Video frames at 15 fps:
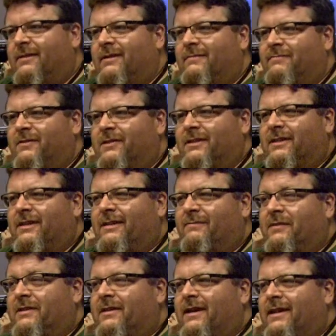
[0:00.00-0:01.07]
Oh. I've
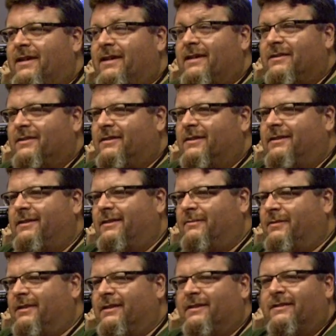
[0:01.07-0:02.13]
been kind of hesitant there
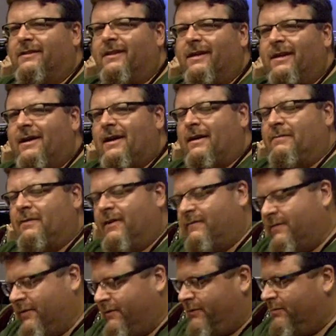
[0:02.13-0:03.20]
because I'm not
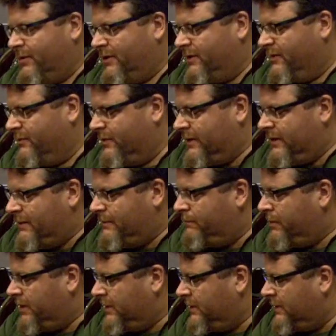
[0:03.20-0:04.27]
very familiar with it.
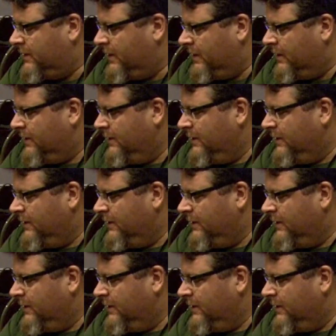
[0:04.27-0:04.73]
But uh,